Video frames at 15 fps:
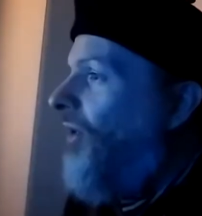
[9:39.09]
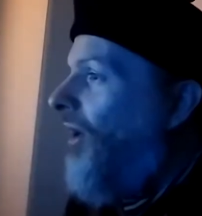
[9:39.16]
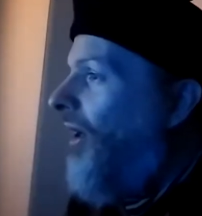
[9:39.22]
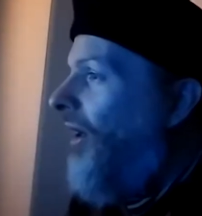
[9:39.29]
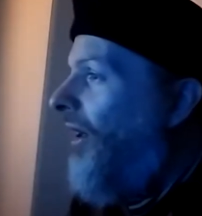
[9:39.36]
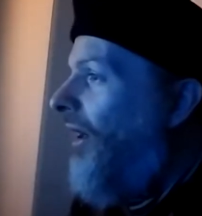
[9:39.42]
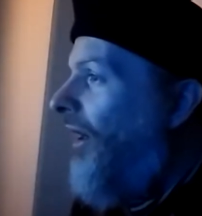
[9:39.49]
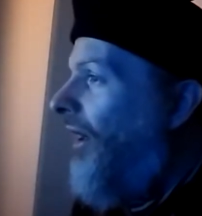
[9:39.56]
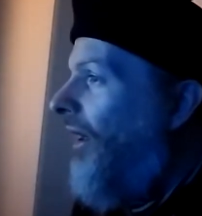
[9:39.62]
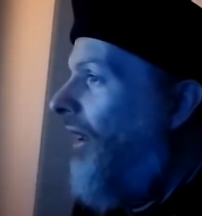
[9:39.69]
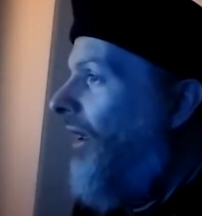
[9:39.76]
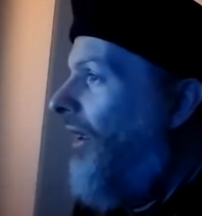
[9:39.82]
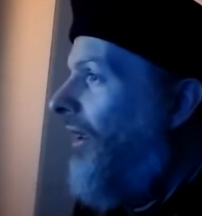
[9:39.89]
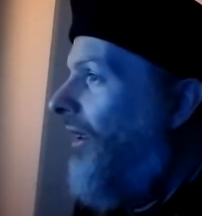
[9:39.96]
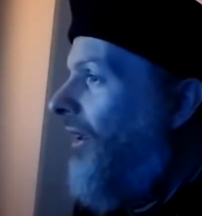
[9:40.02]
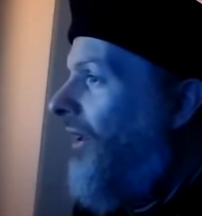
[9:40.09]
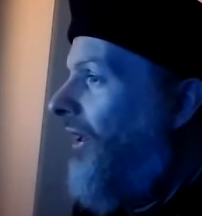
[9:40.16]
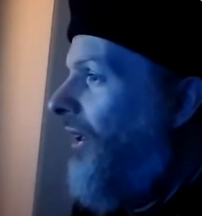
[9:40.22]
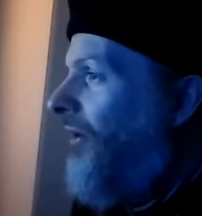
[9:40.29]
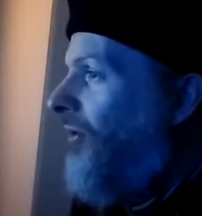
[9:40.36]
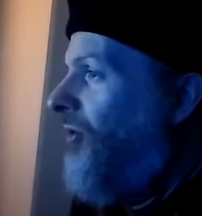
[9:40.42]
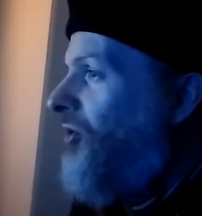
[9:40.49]
Uh,
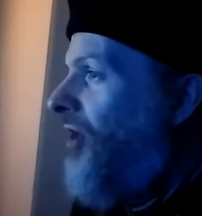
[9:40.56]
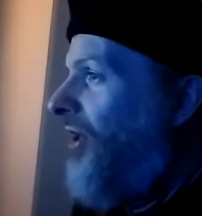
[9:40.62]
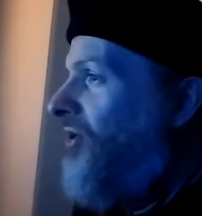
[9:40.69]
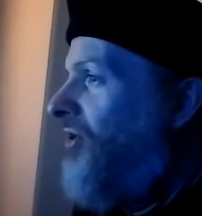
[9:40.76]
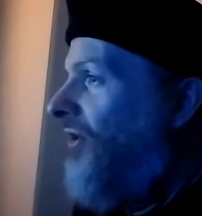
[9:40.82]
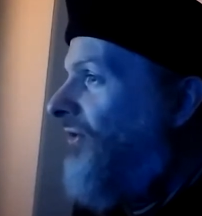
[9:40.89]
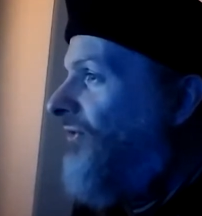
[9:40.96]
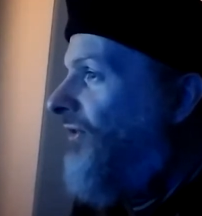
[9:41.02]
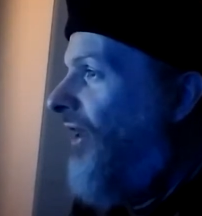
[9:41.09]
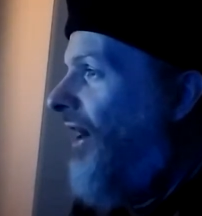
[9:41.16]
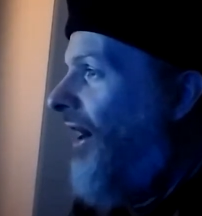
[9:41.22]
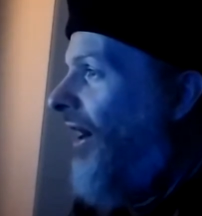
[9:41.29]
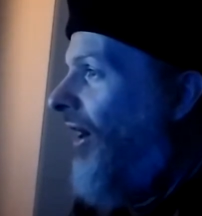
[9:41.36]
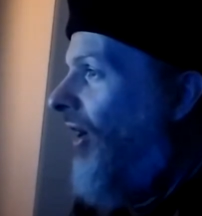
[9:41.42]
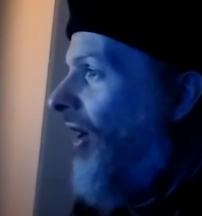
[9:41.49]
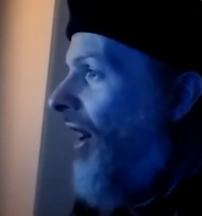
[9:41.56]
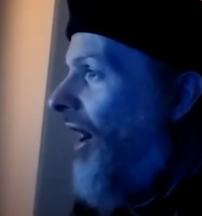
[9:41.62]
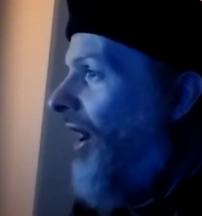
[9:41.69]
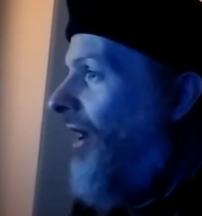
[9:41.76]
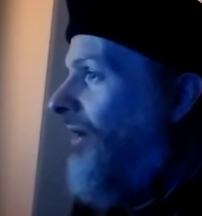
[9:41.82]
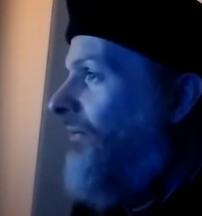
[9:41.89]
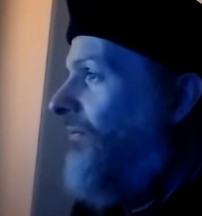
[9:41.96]
interjections there,
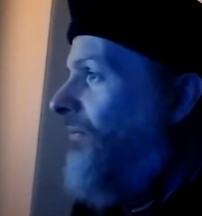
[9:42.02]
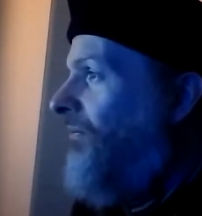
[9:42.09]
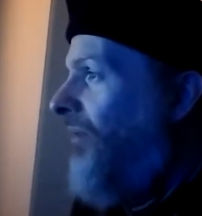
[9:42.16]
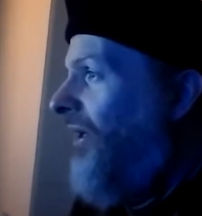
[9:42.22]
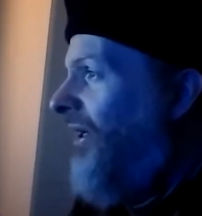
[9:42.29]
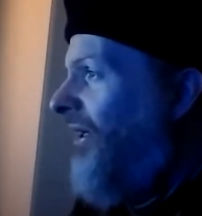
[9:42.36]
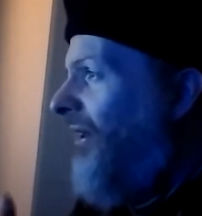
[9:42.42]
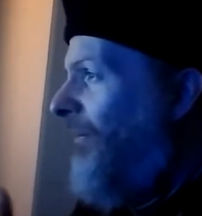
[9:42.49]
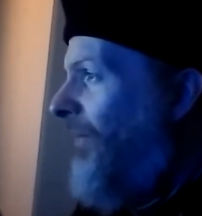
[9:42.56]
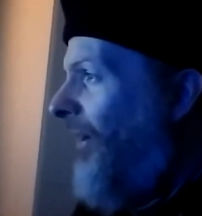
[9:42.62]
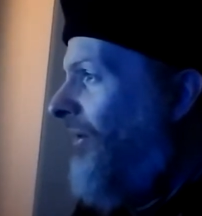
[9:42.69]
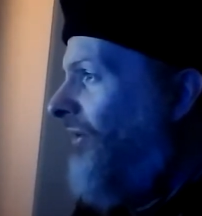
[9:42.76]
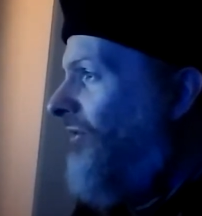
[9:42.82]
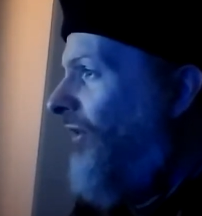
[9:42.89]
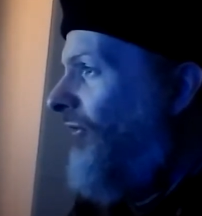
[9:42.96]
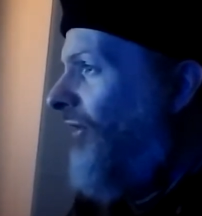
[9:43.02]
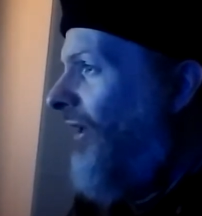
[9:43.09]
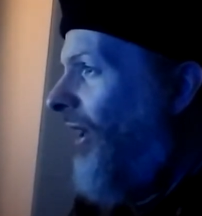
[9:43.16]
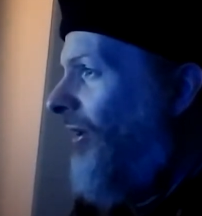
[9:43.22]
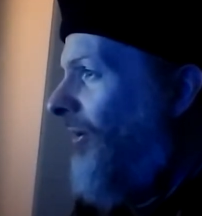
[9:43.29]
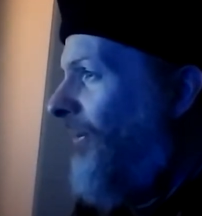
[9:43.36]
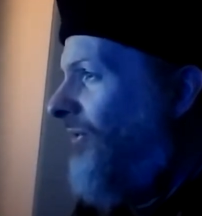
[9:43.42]
uh, bringing about a
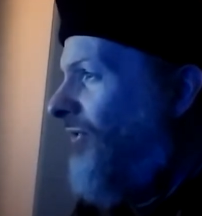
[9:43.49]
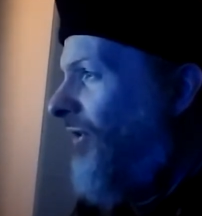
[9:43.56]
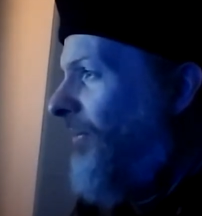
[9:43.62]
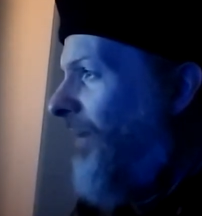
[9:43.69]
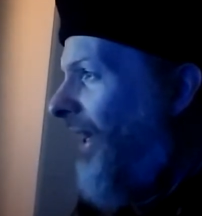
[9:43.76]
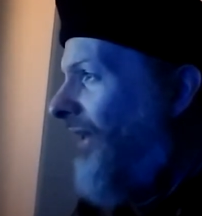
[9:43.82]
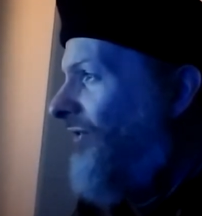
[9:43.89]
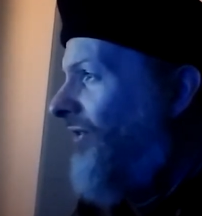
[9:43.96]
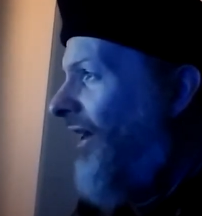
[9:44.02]
different element to the band.